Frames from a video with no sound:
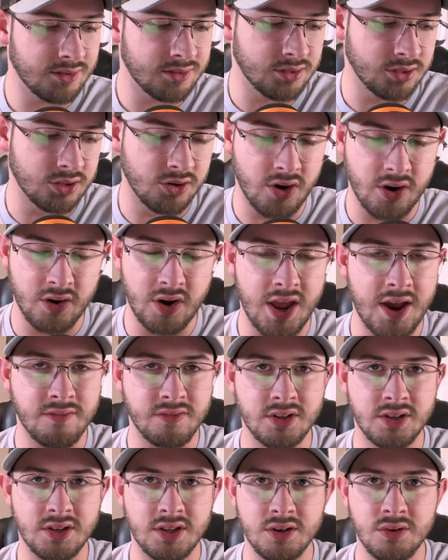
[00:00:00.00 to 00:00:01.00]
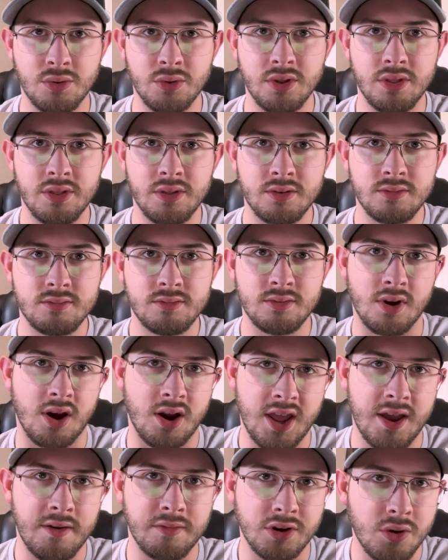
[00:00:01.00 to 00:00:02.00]
I'd have to deal with
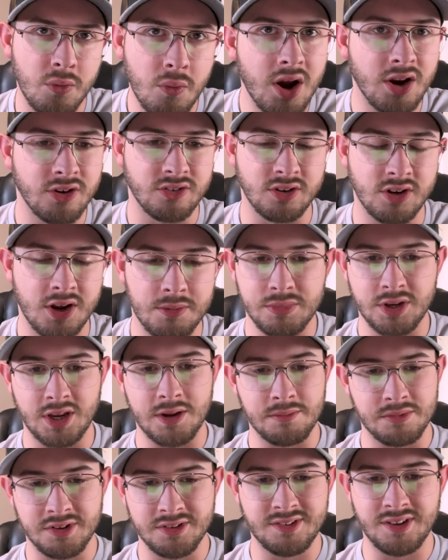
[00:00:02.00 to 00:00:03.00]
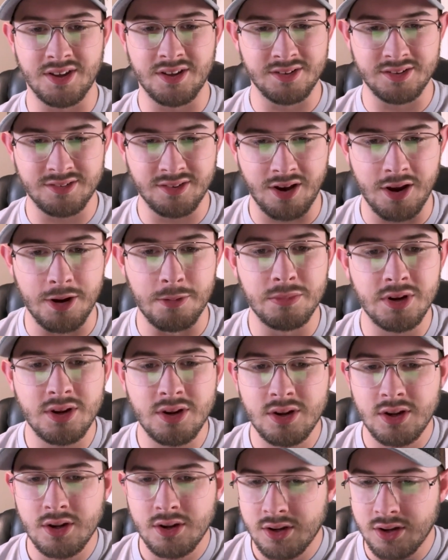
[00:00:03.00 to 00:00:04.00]
not having a watch and not being able to tell the time.
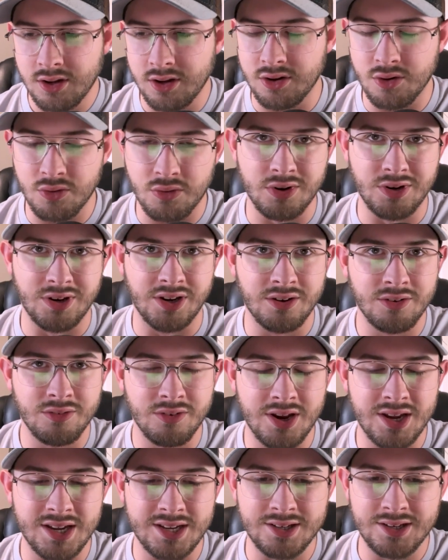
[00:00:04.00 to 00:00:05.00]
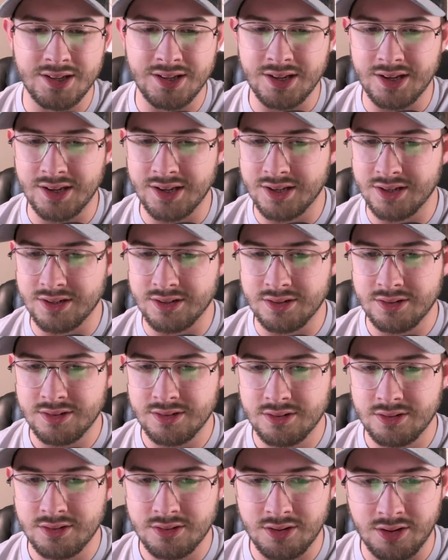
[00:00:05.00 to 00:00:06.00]
Annoying, right? And
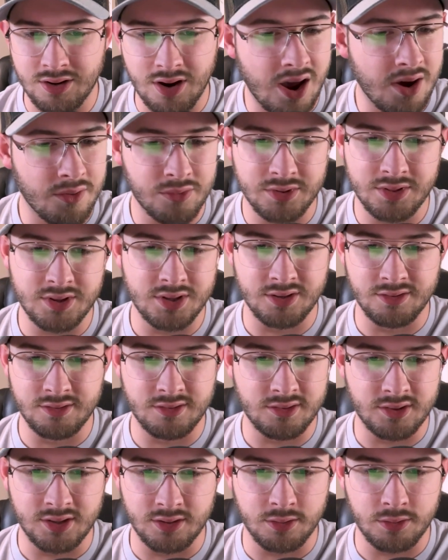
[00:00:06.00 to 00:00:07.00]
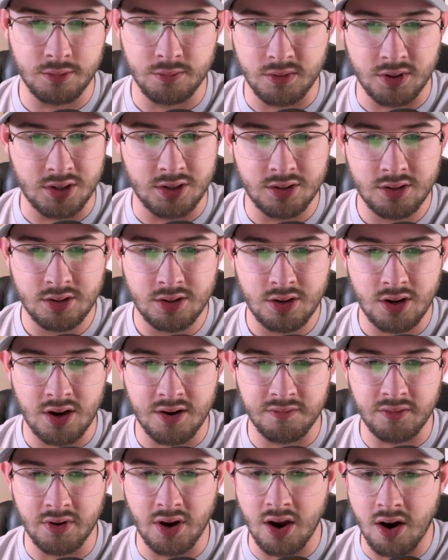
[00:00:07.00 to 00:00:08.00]
not with the Instinct 3.
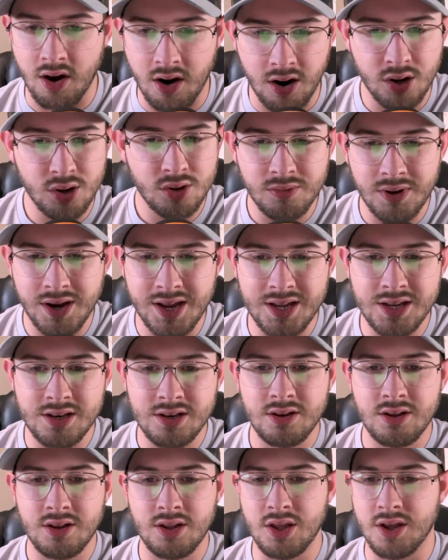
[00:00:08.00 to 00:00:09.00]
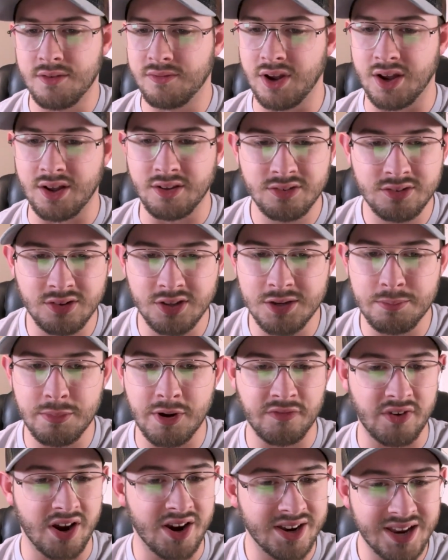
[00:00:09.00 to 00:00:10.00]
I've got heart rate, I've got sleep,
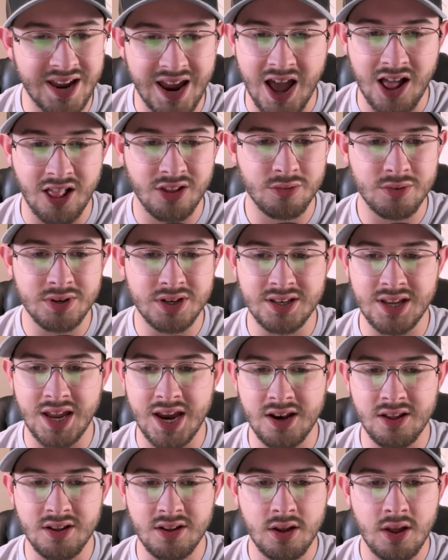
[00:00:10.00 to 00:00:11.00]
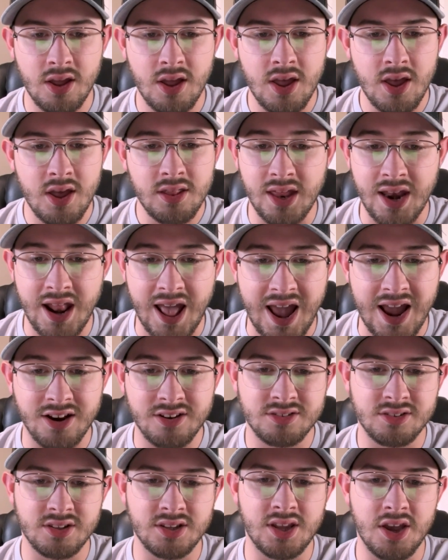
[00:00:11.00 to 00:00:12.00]
I've got calorie data that
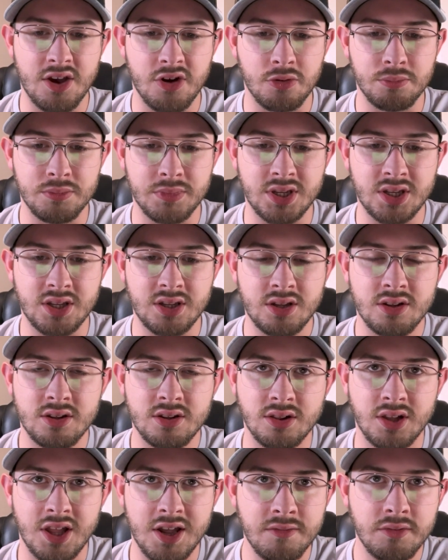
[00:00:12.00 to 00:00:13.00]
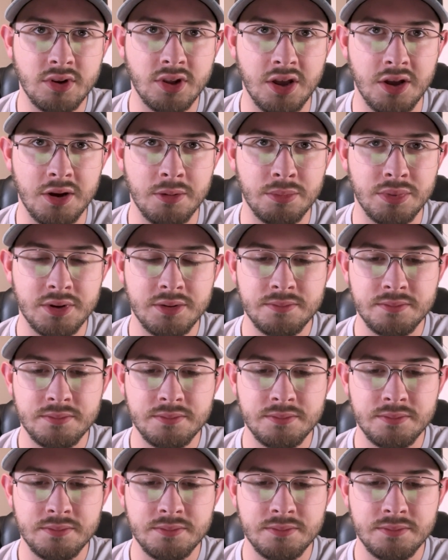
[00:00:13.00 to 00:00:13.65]
actually help me level up,